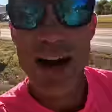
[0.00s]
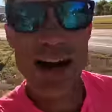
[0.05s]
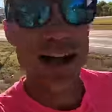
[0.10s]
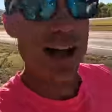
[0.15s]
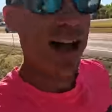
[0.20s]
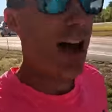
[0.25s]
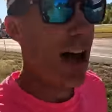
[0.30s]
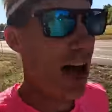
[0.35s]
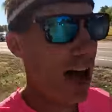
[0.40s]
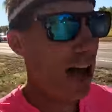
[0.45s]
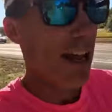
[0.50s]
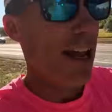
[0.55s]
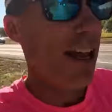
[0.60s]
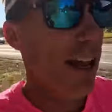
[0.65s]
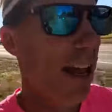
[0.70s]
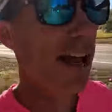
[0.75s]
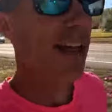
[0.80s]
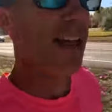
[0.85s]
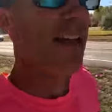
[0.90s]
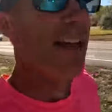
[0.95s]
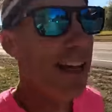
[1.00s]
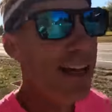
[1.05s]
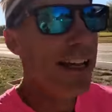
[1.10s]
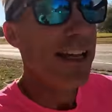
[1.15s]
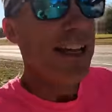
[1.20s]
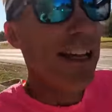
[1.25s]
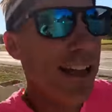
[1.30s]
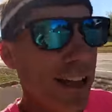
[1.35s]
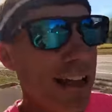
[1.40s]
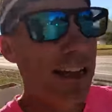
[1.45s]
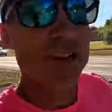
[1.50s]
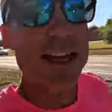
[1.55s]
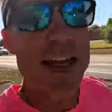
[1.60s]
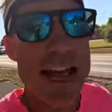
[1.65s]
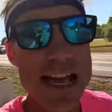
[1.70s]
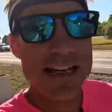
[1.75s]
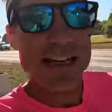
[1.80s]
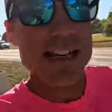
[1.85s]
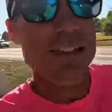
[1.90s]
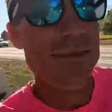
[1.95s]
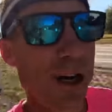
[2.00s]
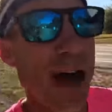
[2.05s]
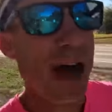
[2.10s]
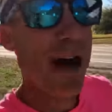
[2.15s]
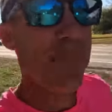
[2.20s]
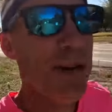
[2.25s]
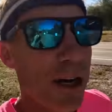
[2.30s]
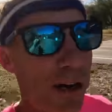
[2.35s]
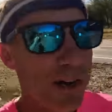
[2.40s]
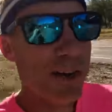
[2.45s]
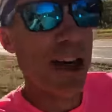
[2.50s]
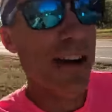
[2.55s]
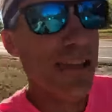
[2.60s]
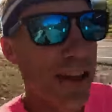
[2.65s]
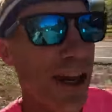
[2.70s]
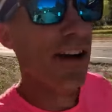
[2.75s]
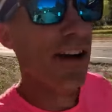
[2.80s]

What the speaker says: Right on. Little 80s vibe going on